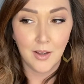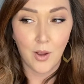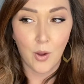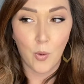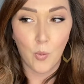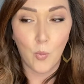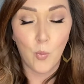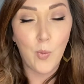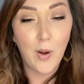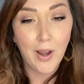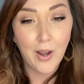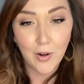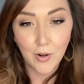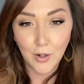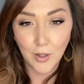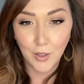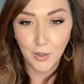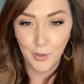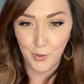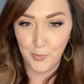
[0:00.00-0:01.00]
wear
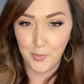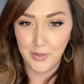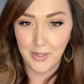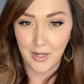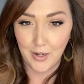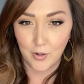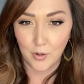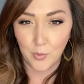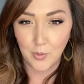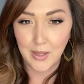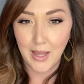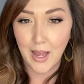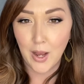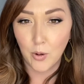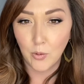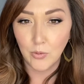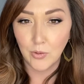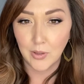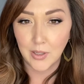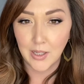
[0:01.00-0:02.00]
Illuminator
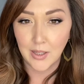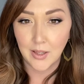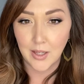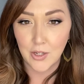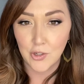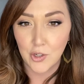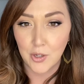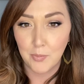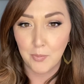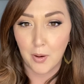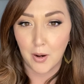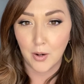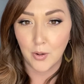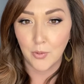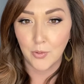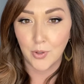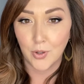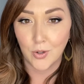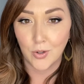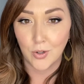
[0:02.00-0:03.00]
without looking like she
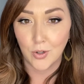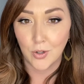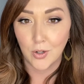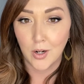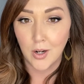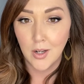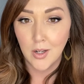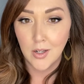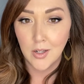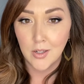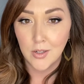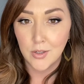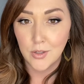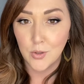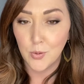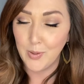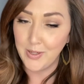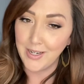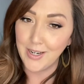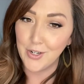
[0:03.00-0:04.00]
borrowed her
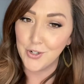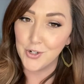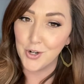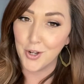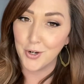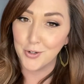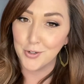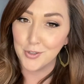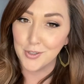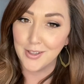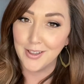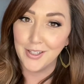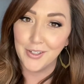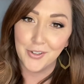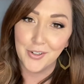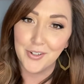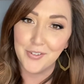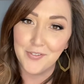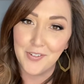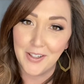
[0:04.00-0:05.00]
teenage daughter's glitter
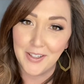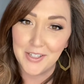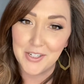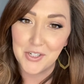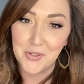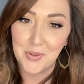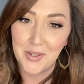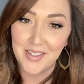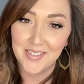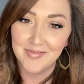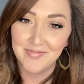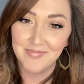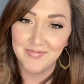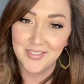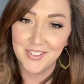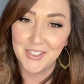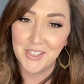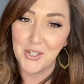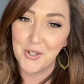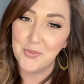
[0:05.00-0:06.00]
and fell into it?
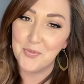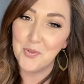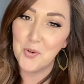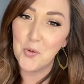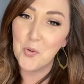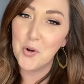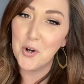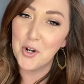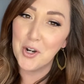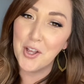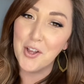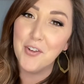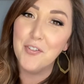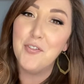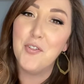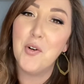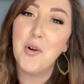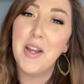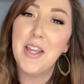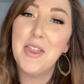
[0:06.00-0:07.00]
So we're going to
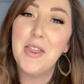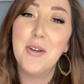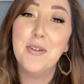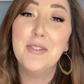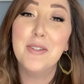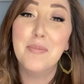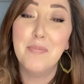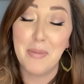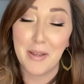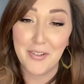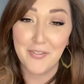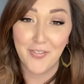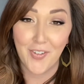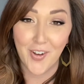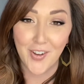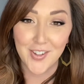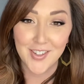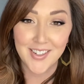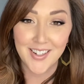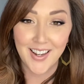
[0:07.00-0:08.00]
avoid those
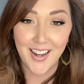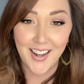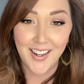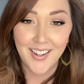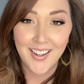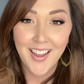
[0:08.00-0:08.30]
pitfalls today.